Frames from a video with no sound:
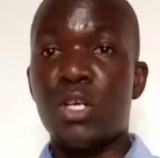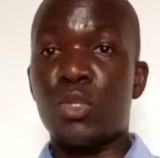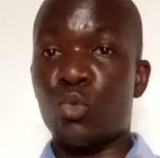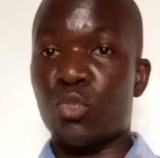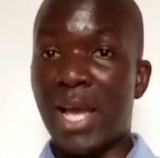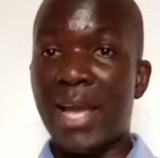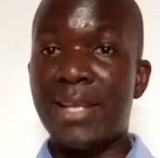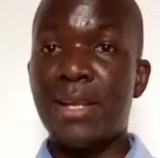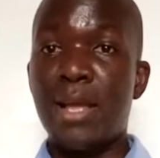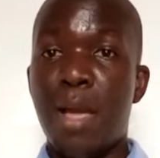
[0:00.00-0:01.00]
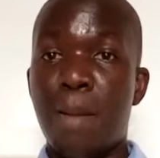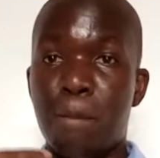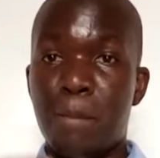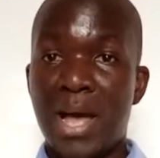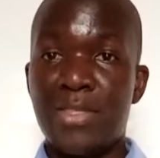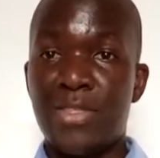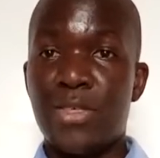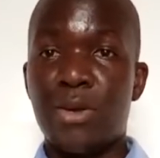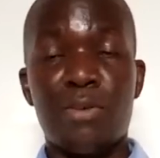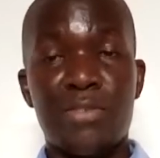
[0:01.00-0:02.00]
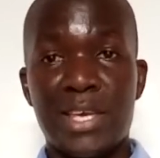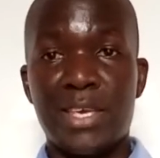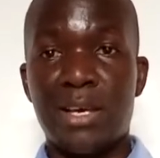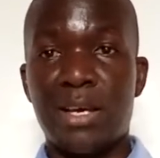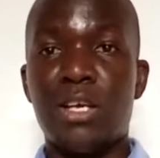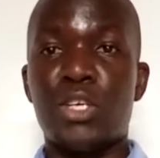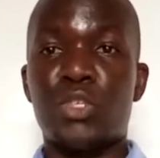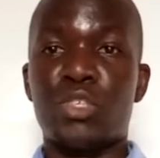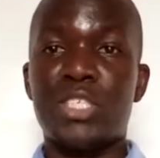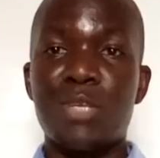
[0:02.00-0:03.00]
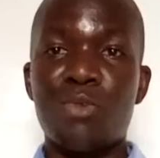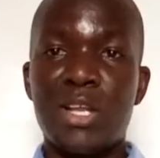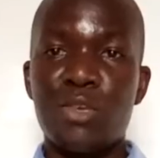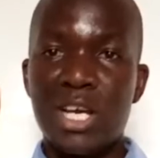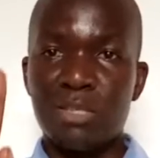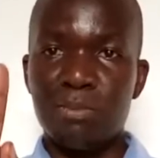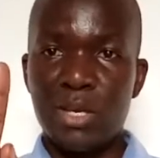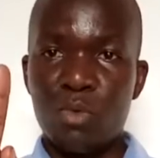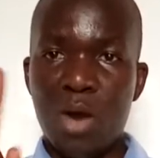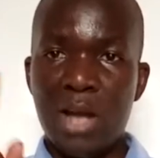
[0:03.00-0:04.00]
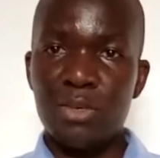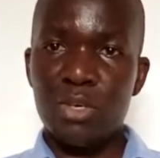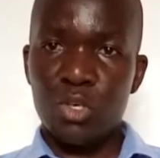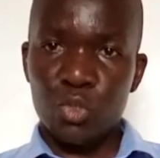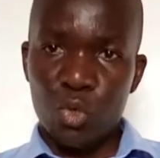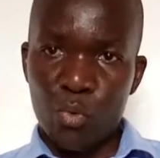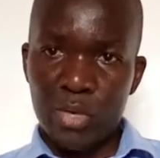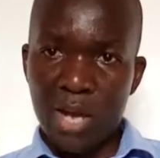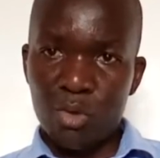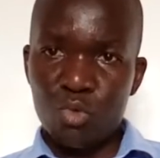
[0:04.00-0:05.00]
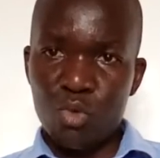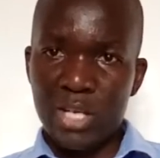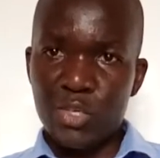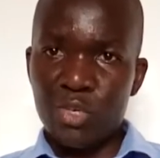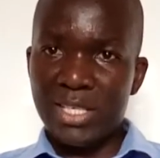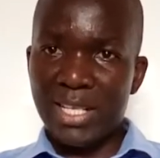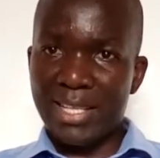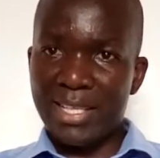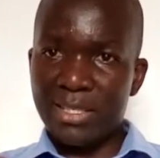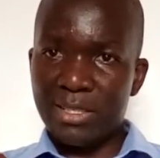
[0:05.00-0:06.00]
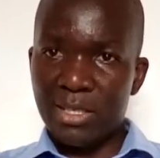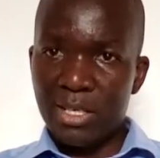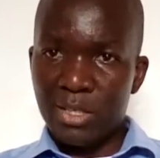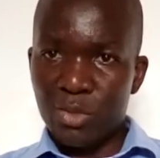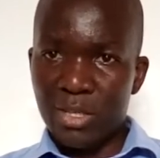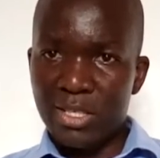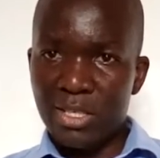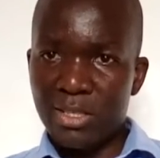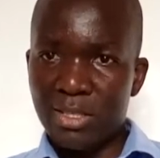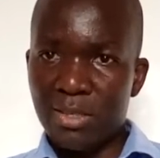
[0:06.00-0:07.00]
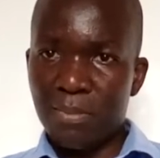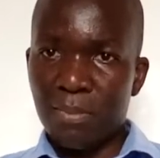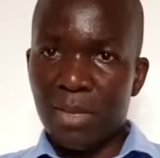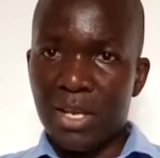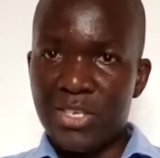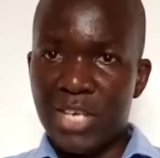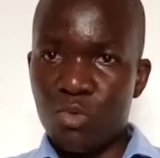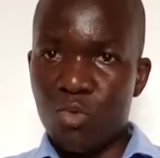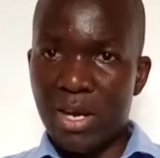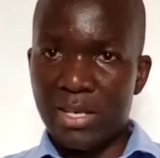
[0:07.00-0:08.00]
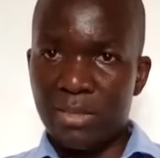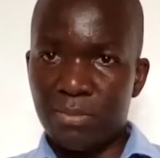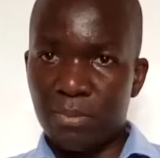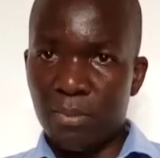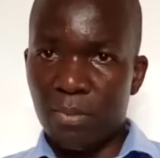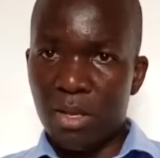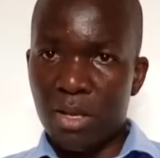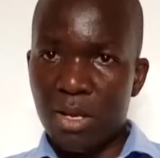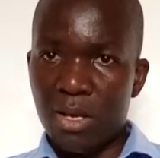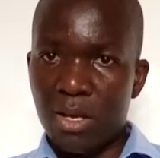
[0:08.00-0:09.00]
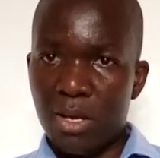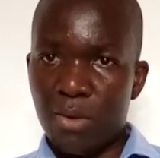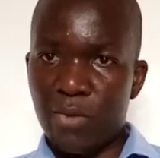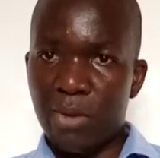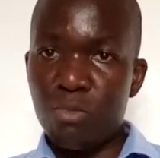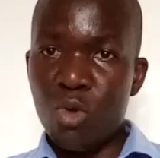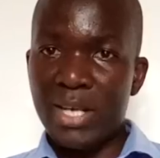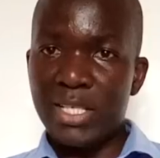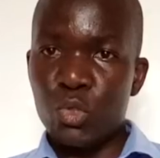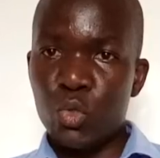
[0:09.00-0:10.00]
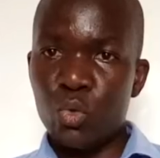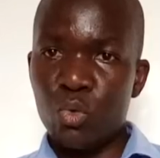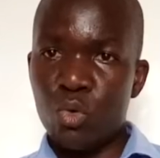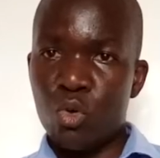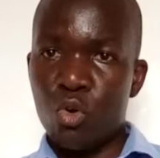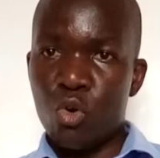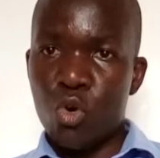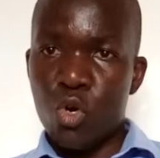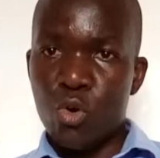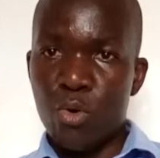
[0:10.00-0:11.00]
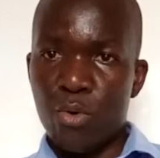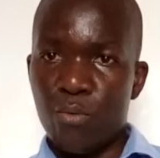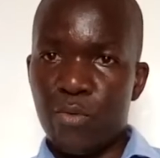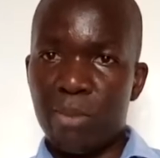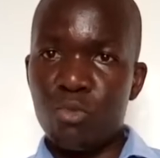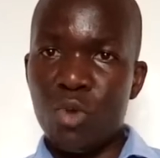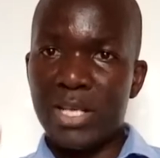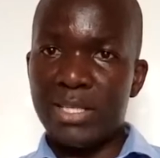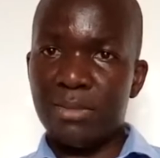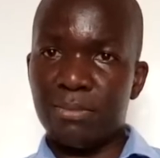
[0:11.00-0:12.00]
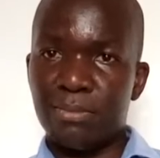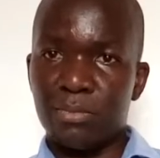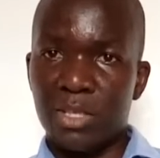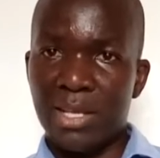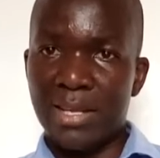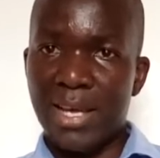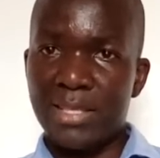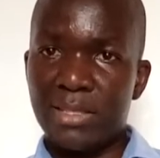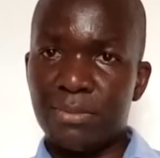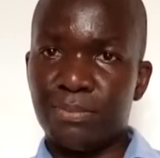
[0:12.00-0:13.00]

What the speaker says: to sign month of the year. So January, you just make 1. So we are going to articulate like this. So this is January. February 2, February, like that.